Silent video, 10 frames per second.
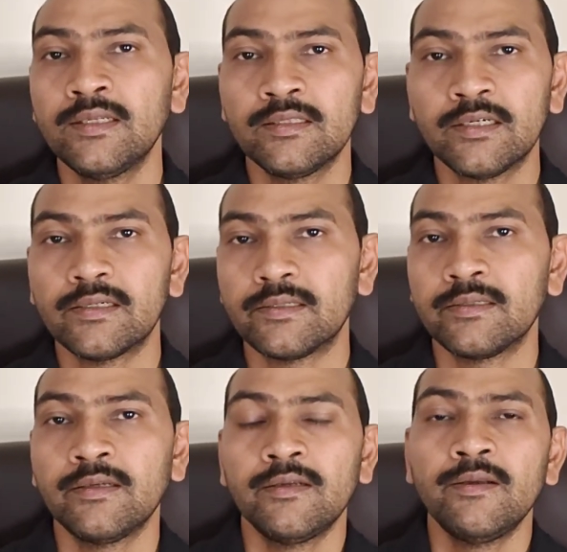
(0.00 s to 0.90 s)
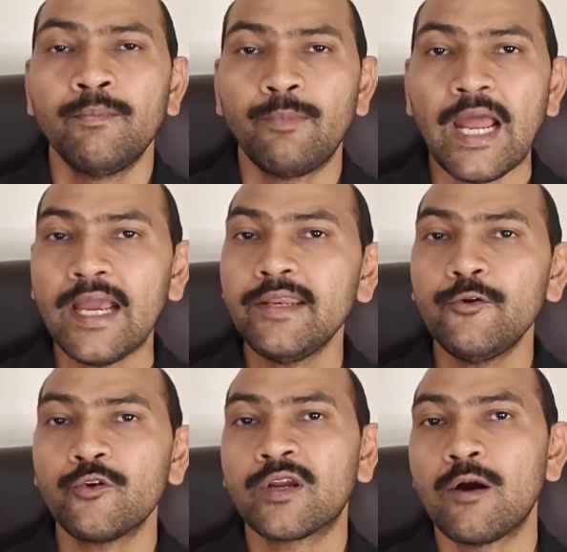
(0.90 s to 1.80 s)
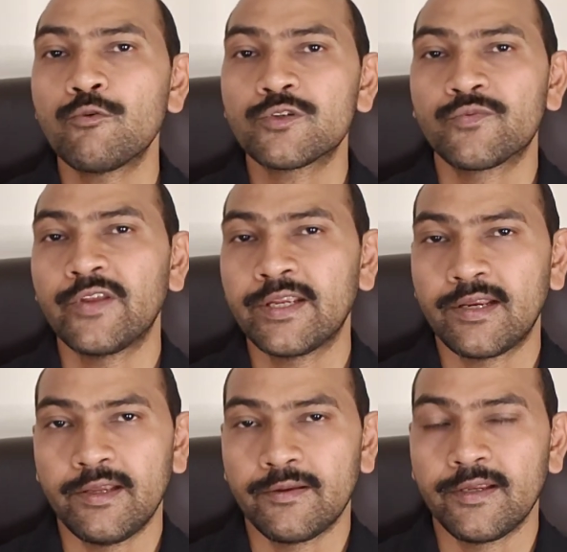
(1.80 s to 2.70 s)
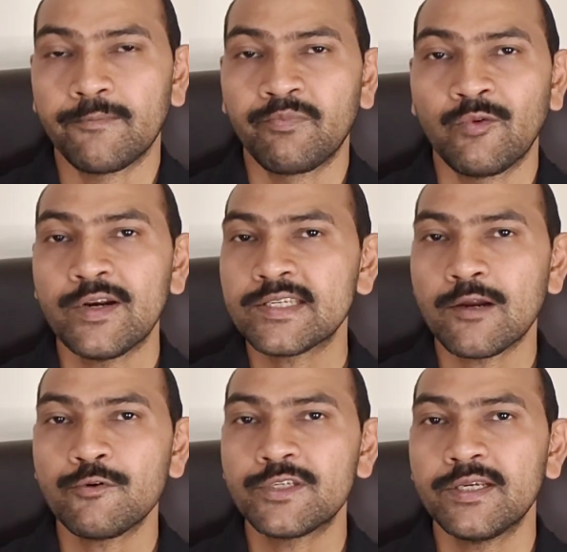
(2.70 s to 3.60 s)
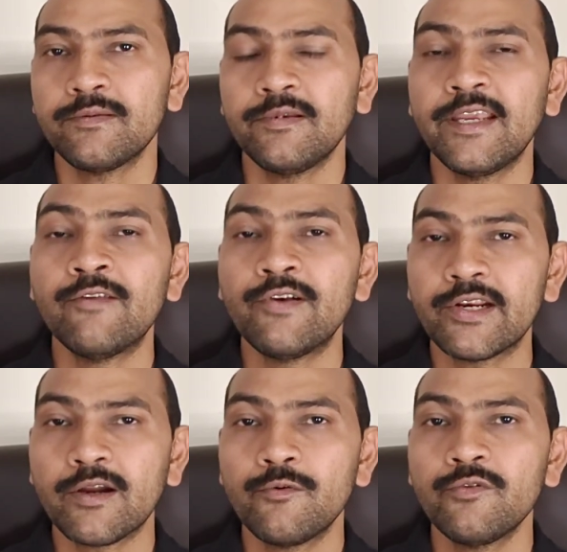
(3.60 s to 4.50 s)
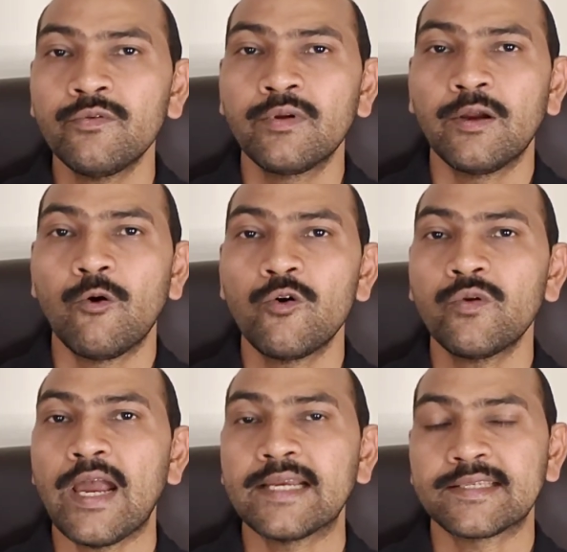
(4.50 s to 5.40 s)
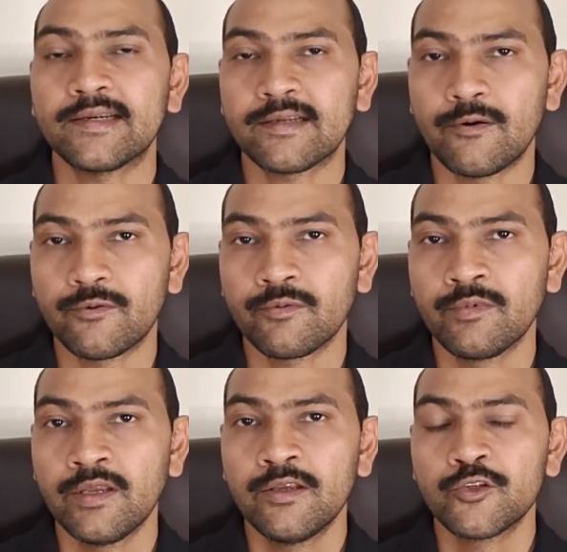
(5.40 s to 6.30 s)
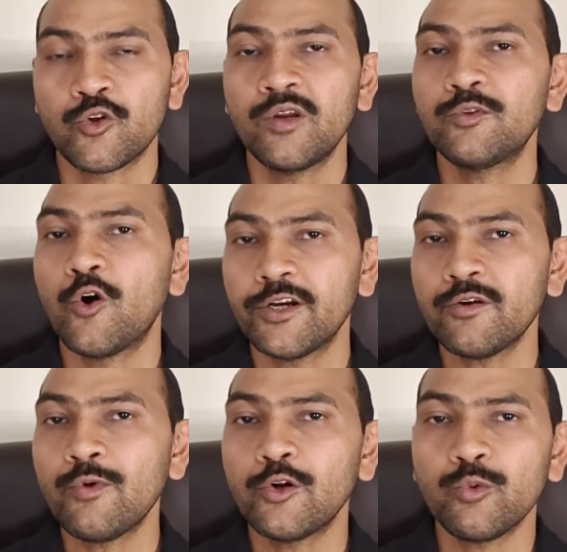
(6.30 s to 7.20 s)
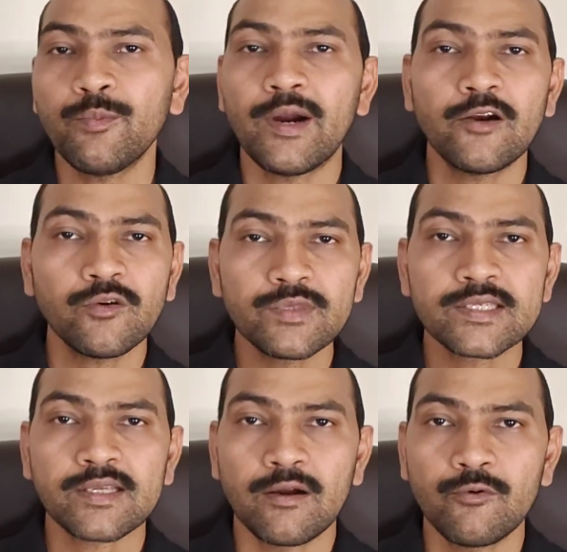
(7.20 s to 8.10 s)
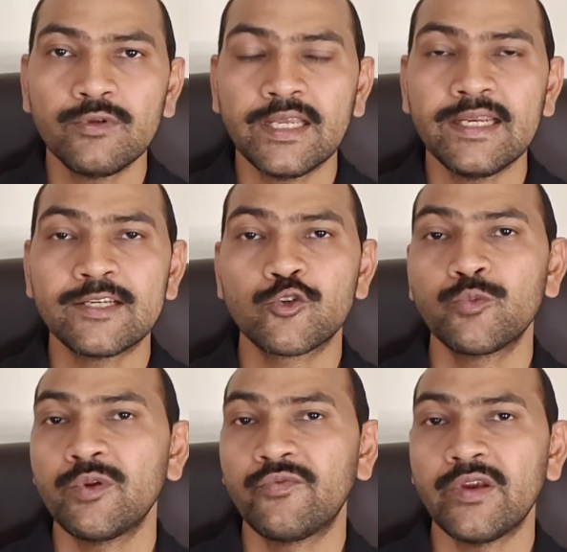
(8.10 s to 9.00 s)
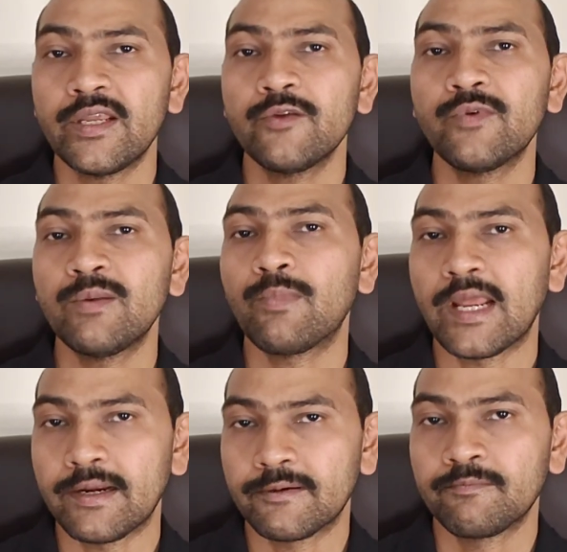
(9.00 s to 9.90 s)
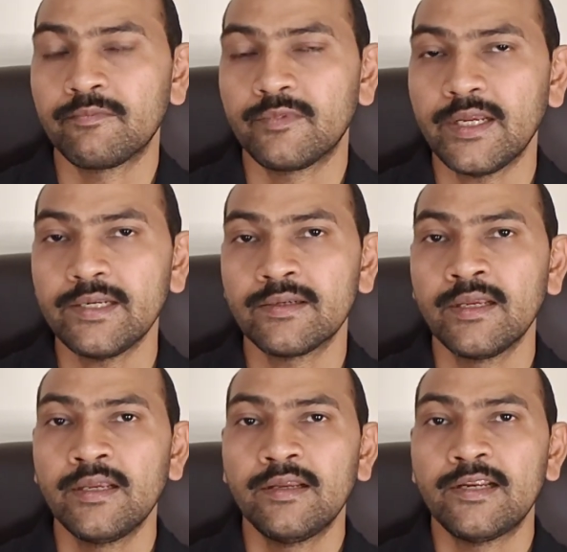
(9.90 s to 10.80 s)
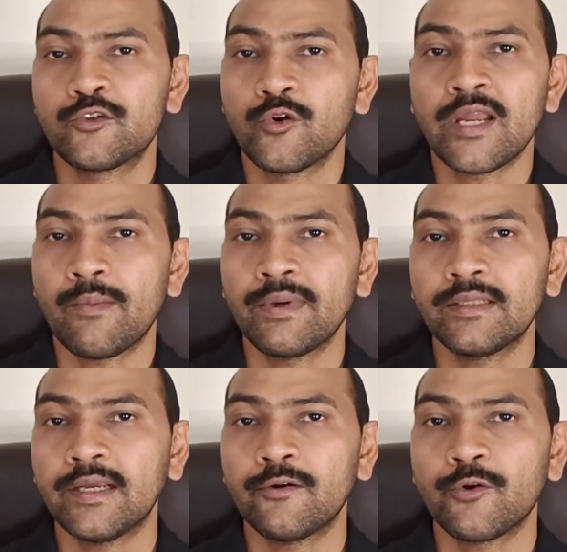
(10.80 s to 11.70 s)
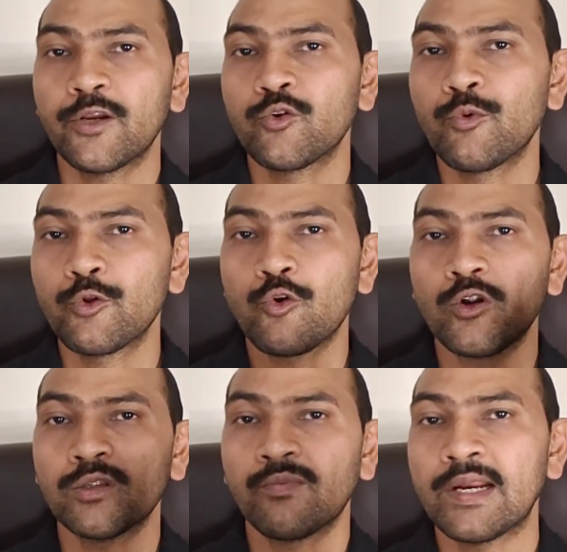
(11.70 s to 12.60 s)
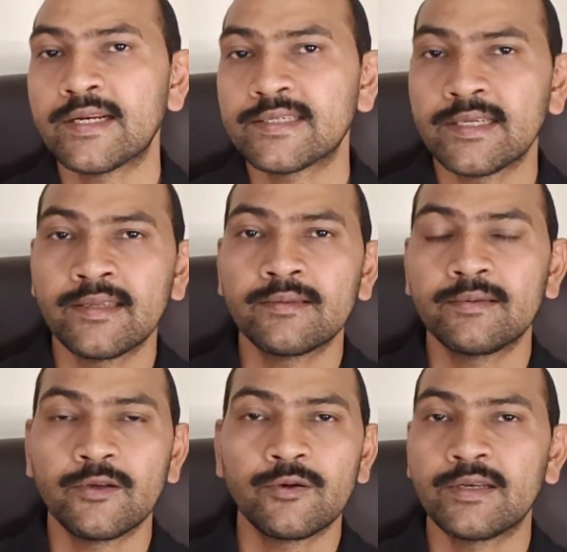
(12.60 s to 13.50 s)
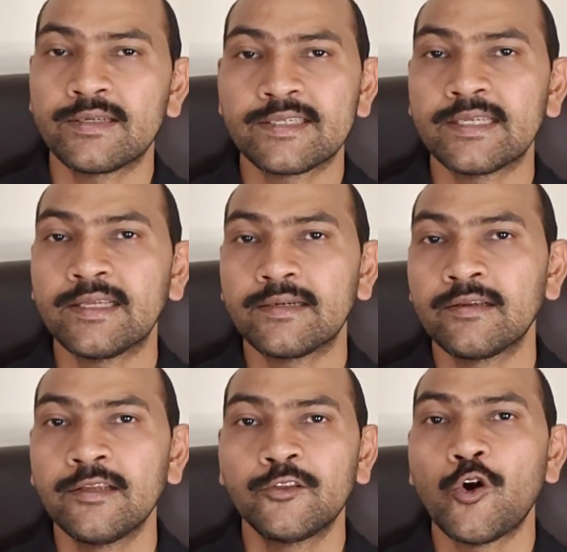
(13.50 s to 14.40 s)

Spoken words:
Third, plan your counts very clearly. What is counts here? Inventory count or asset count. So if the auditor want to be part of this count, then it should be very well planned, right? It should not happen that, okay, tomorrow you call the plan and saying, and say that the